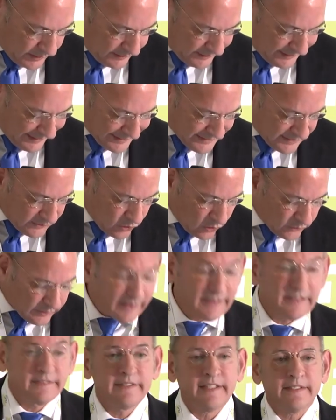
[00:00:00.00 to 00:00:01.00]
does not
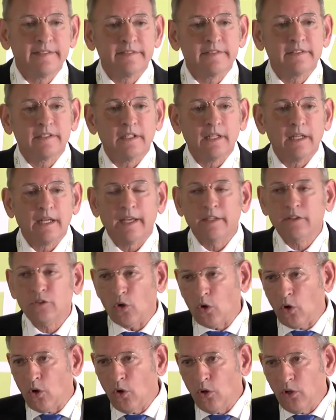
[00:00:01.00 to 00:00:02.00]
exist at
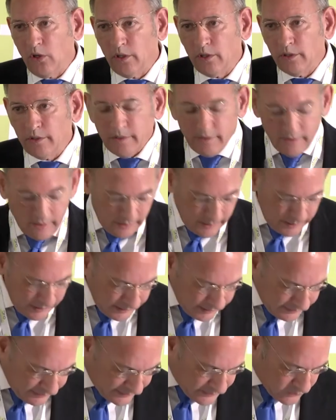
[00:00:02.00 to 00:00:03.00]
all
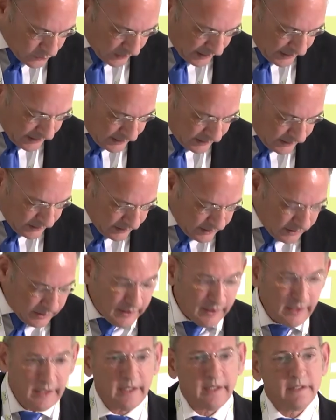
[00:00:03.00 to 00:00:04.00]
in Israel
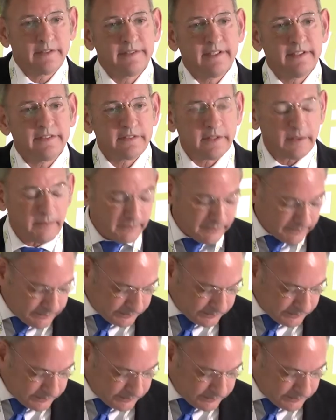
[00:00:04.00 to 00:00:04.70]
legal system.